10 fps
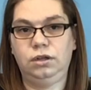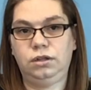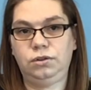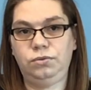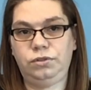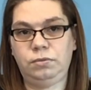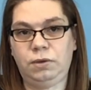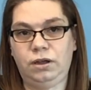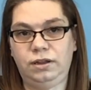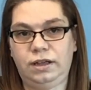glue them
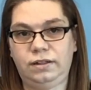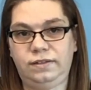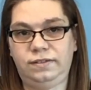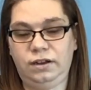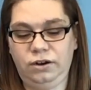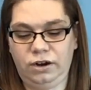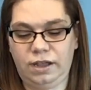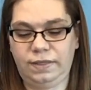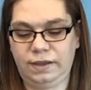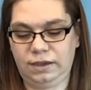all down the center
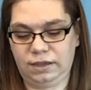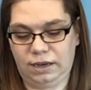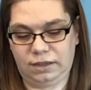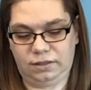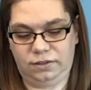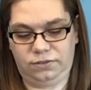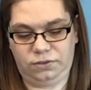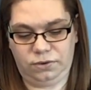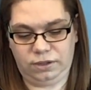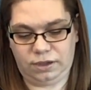and then connect these
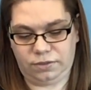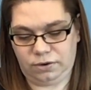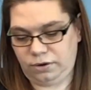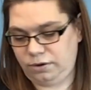2 together.